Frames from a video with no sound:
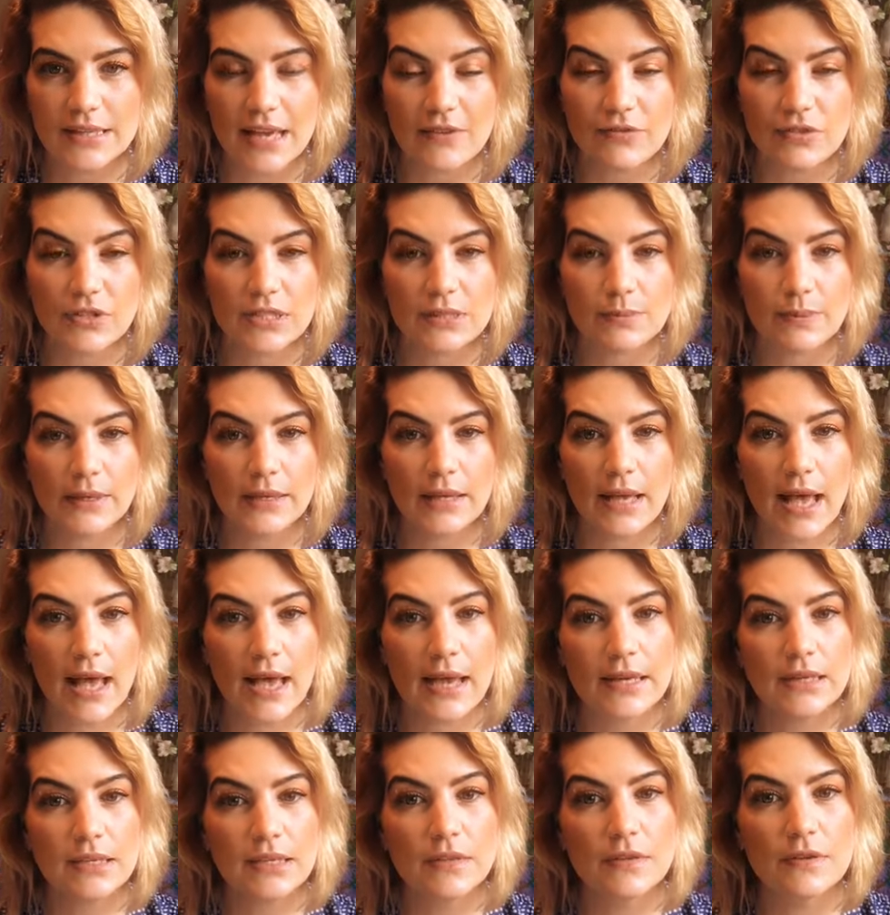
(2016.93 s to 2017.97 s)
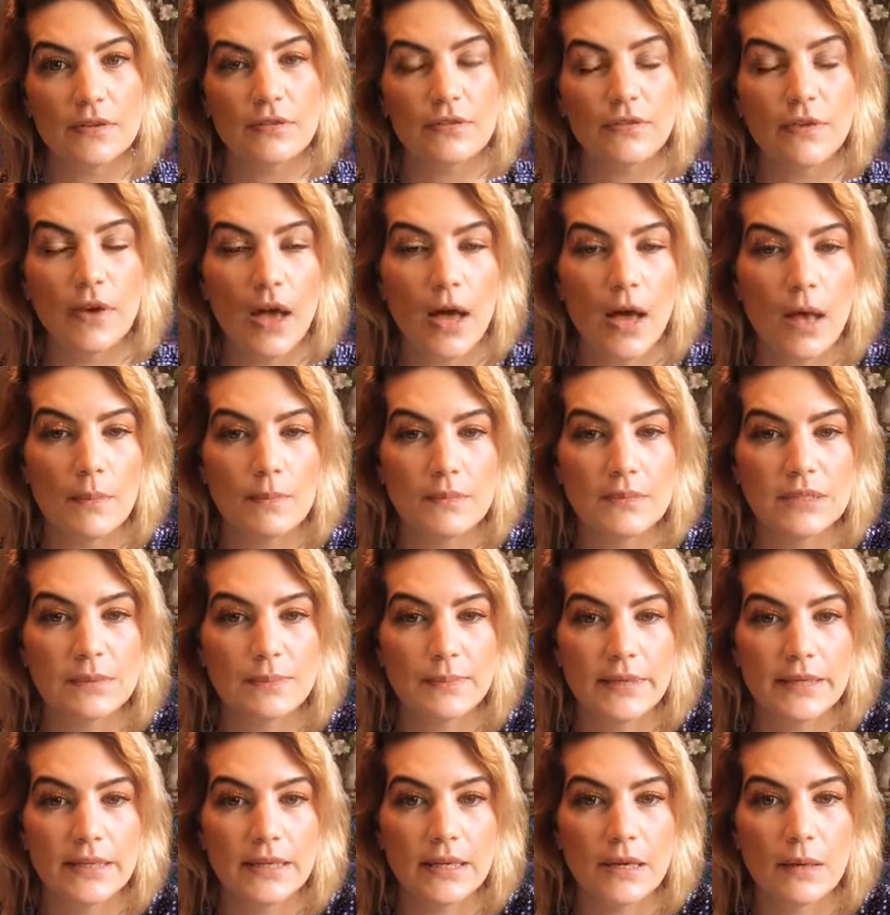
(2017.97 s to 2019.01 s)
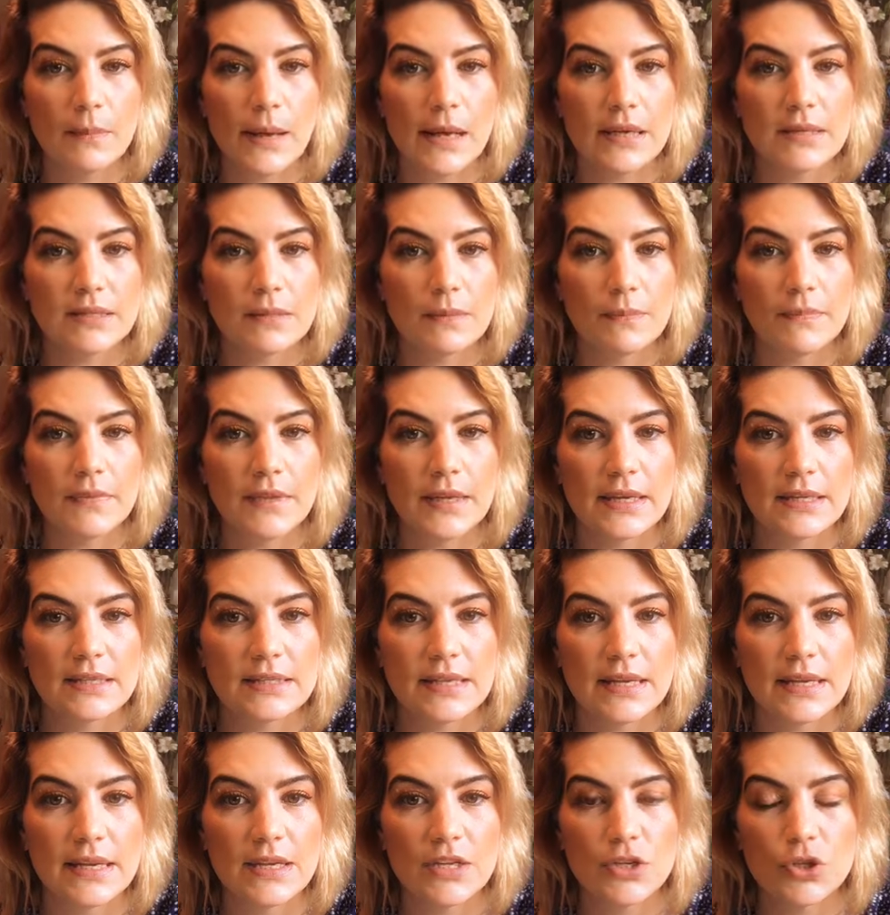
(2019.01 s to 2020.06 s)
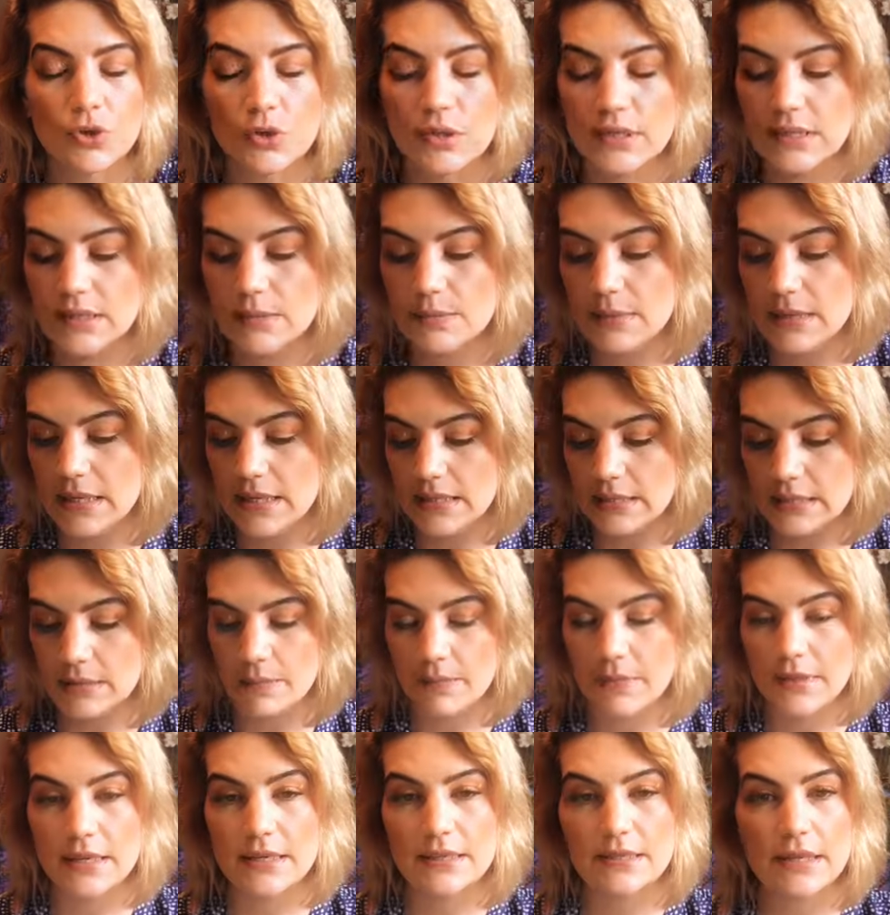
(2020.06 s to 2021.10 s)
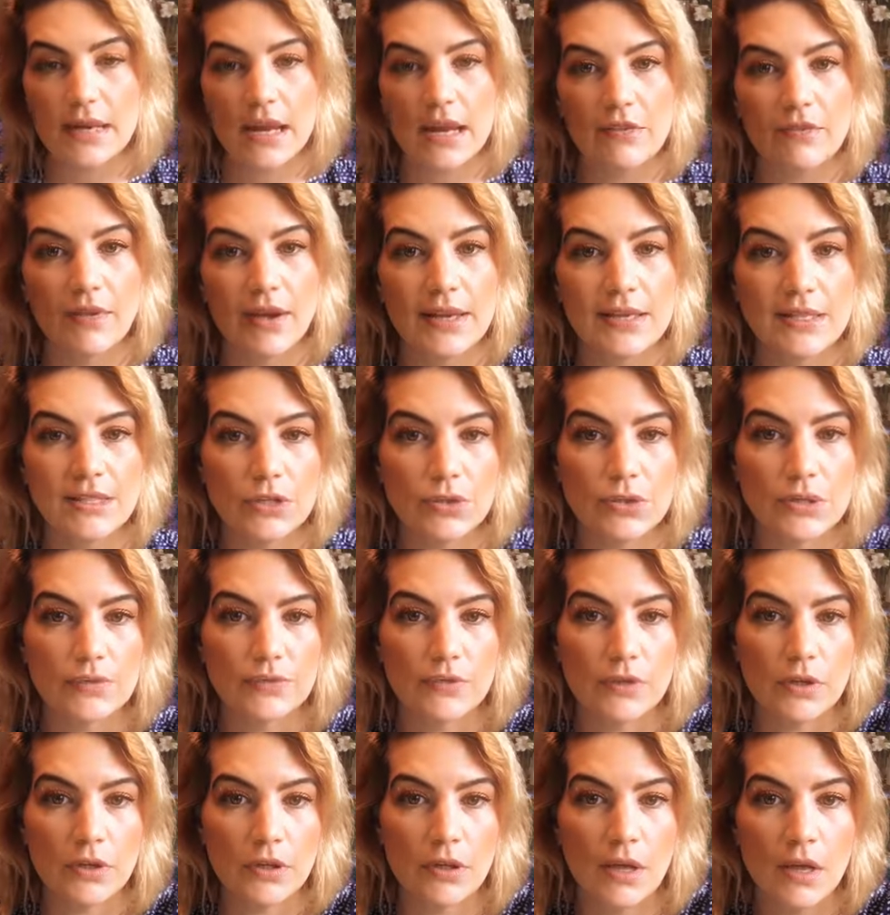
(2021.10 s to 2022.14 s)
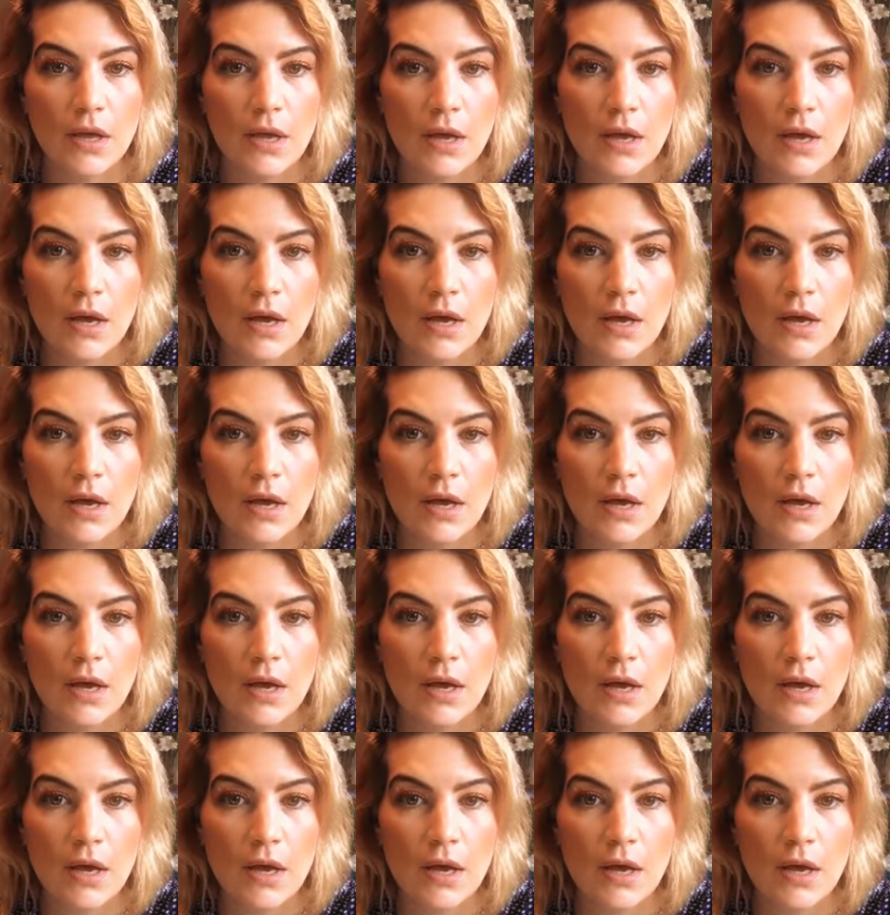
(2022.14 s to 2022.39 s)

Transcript: I've just been kind of um, speaking about some things that interest me, some things that I find useful